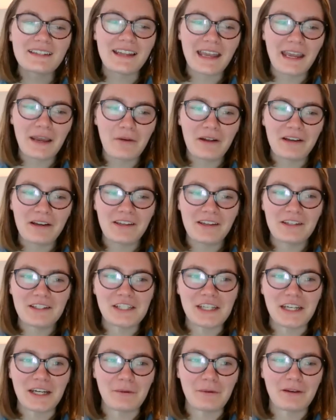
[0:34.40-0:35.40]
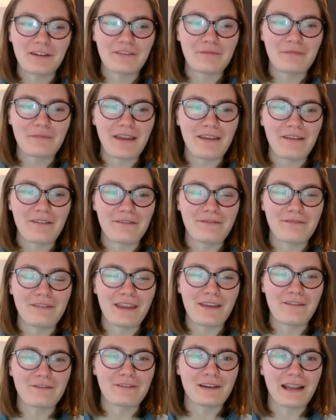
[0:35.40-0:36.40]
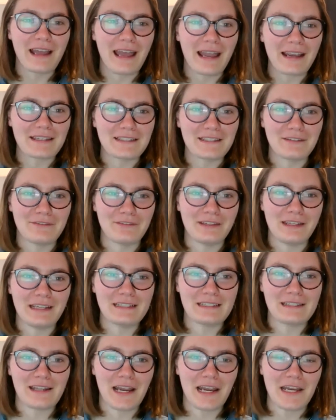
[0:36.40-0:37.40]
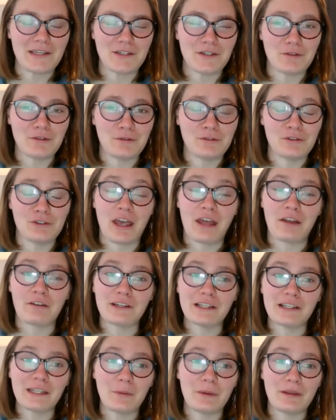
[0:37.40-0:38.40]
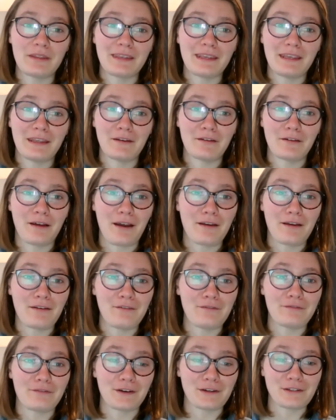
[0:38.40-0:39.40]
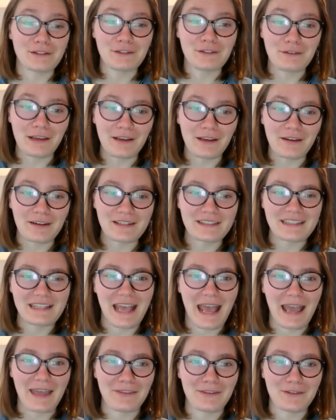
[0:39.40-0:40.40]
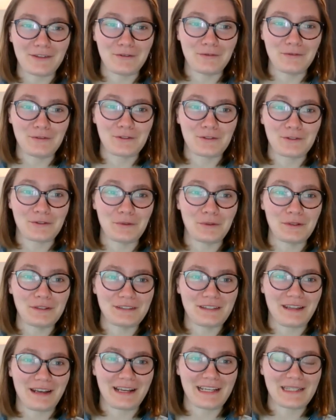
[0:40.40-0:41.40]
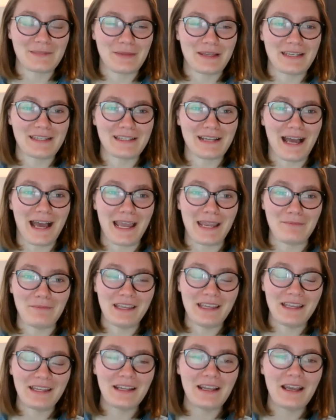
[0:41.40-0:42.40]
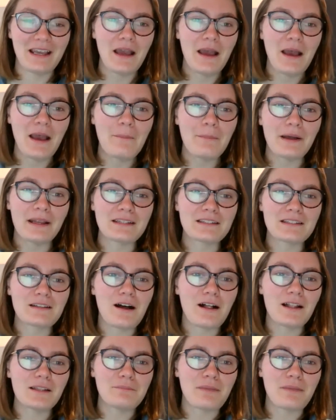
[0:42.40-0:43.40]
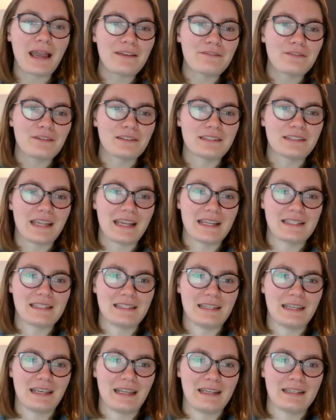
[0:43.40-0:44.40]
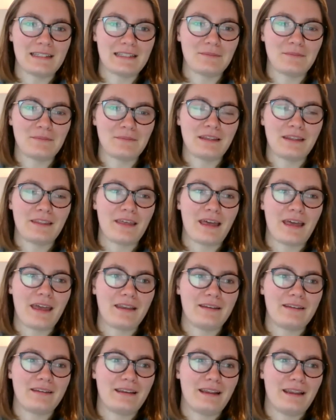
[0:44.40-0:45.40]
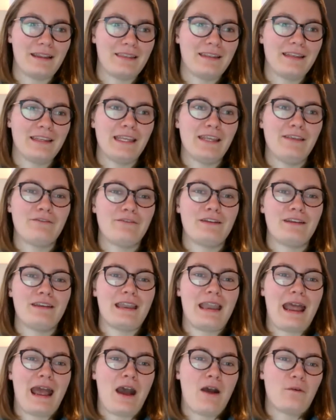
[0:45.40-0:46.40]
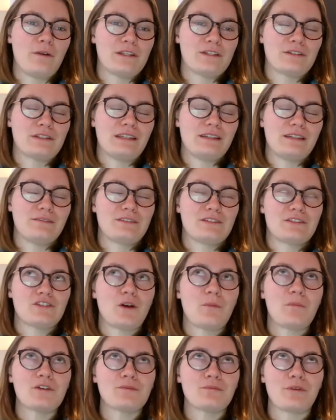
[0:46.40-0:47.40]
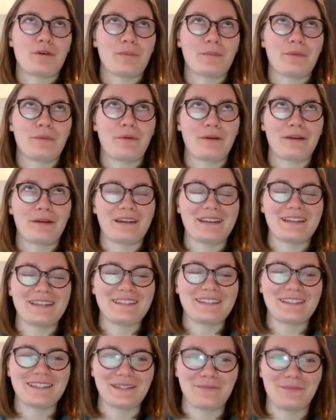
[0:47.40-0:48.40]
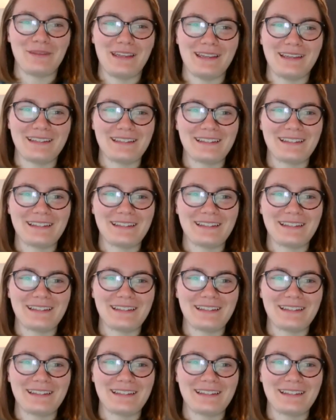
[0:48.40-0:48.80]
I wanted to share one of my favorite activities that I do generally with kindergarten and first graders at the two schools that I spend time in, but it's called mindful tasting, and it's something that I think even now it's so much more important to be